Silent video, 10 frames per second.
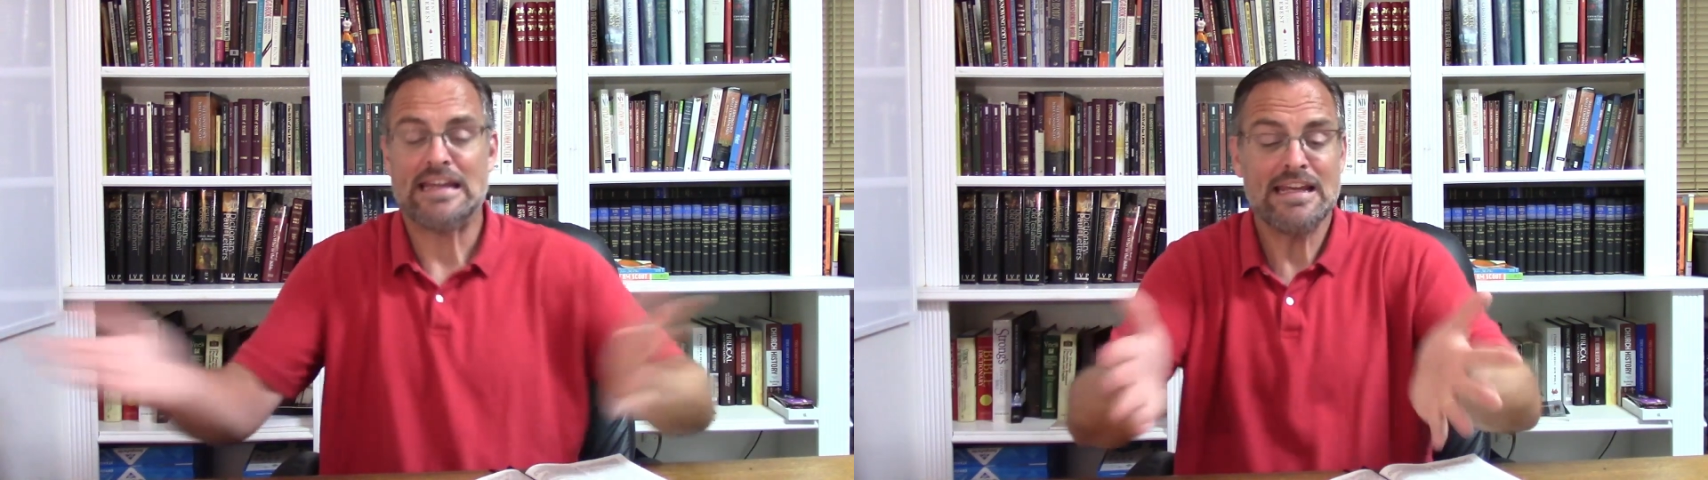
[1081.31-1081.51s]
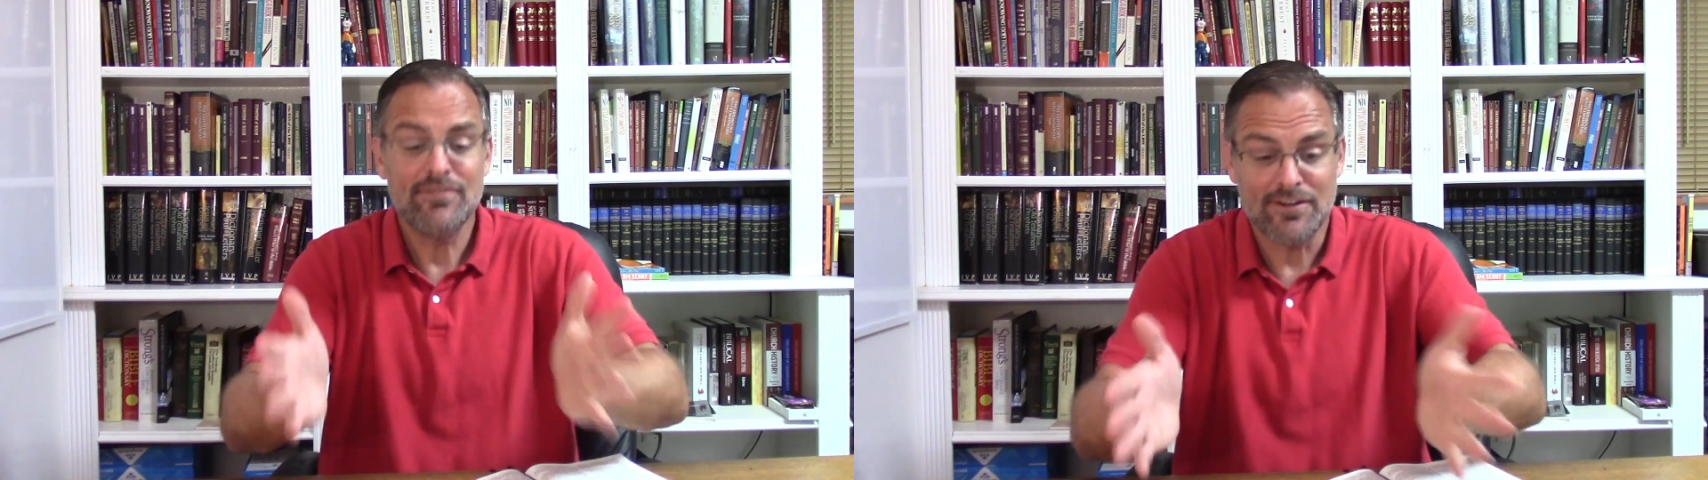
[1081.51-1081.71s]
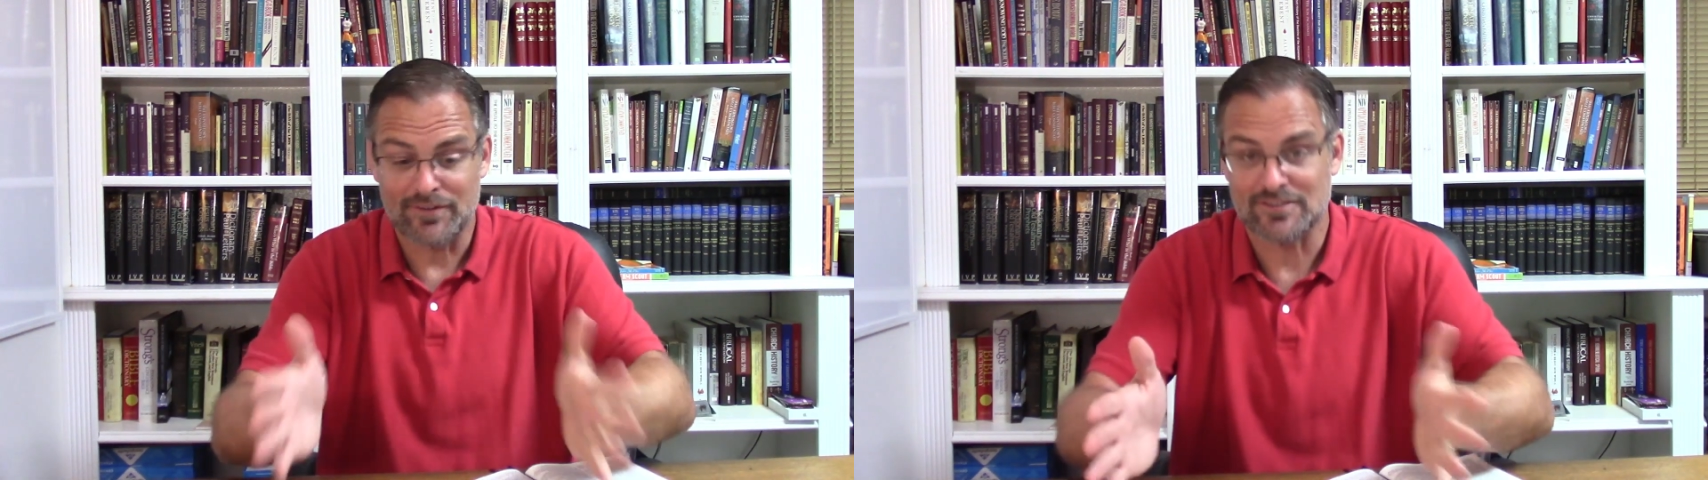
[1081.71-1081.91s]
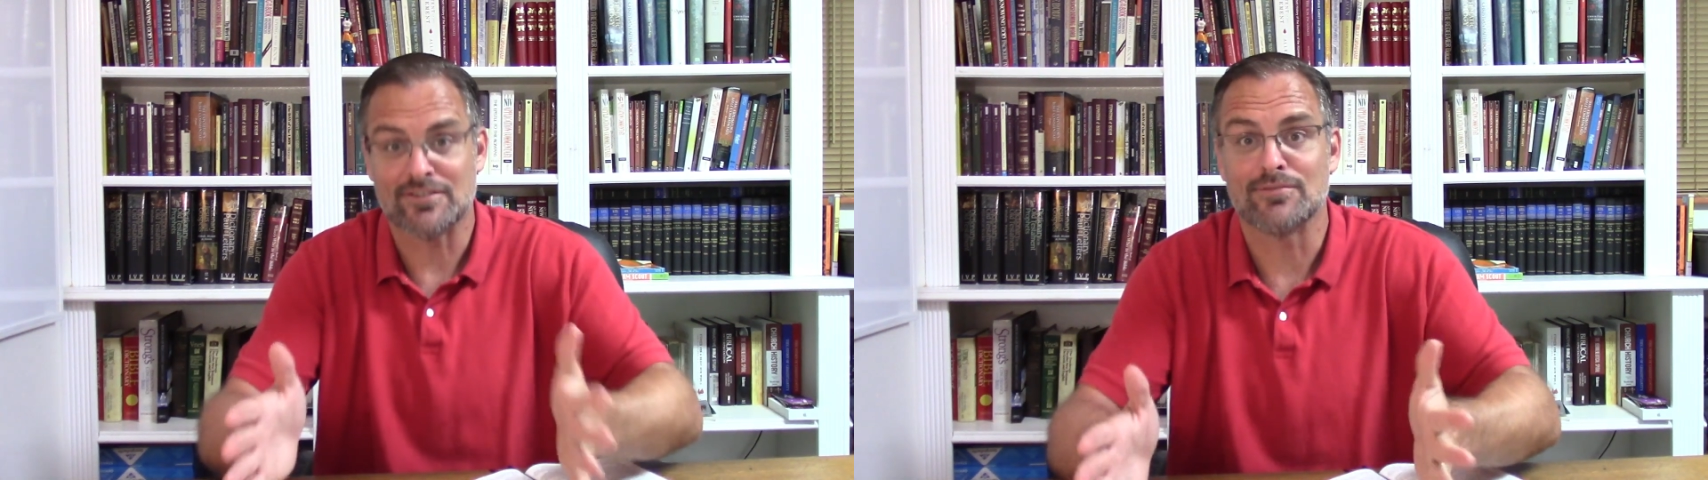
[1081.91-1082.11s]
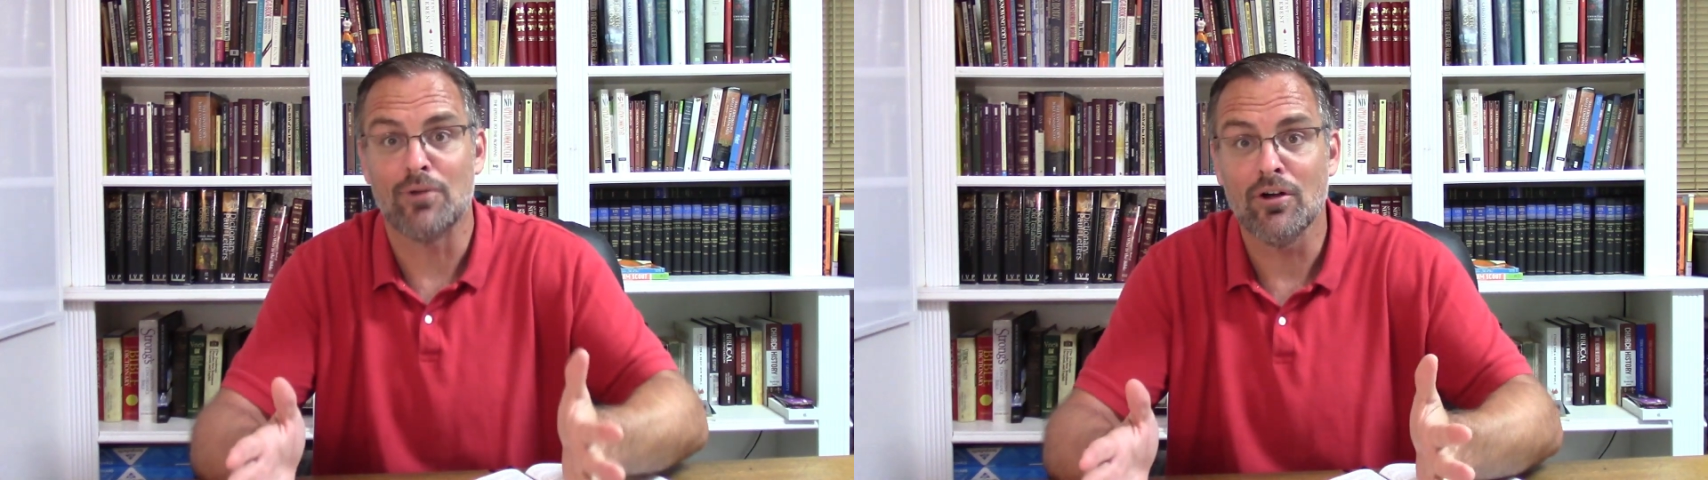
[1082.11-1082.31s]
even if it's a
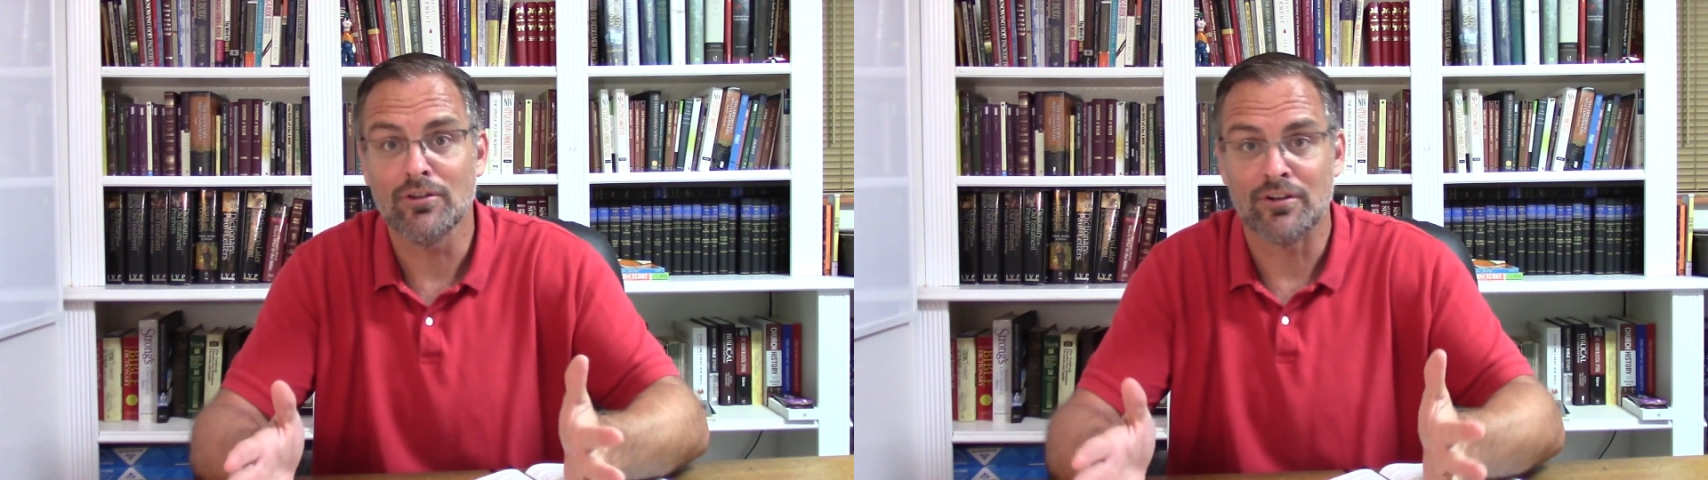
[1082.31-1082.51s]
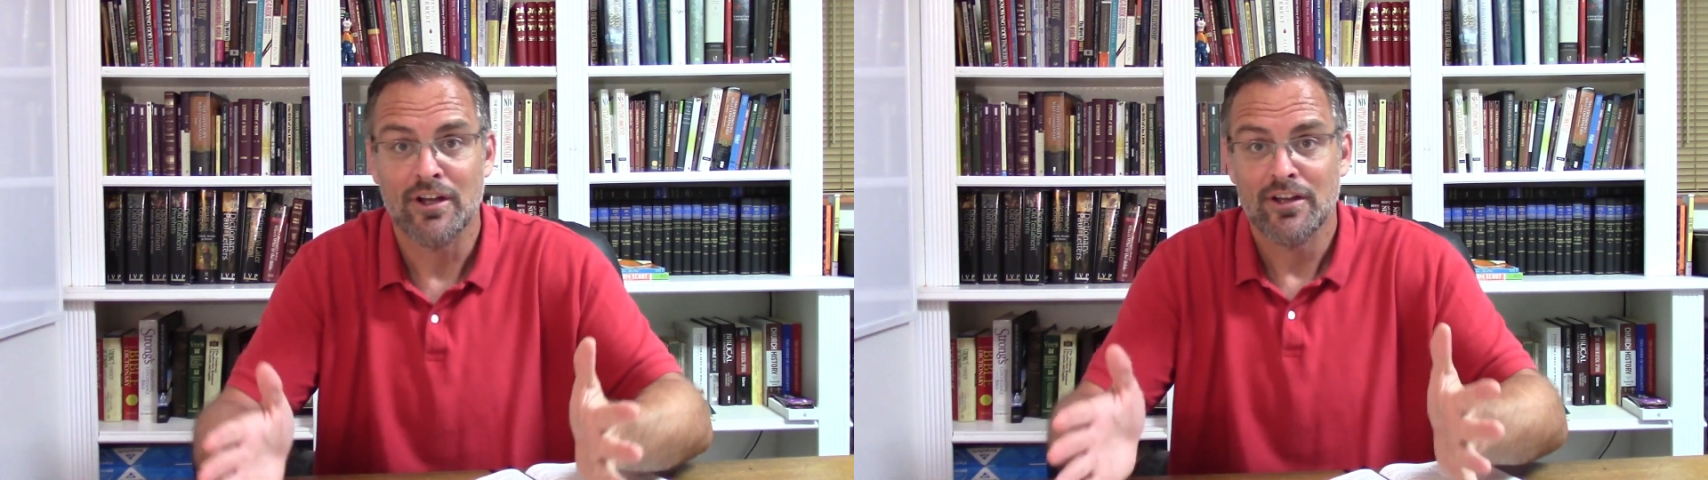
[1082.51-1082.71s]
smaller,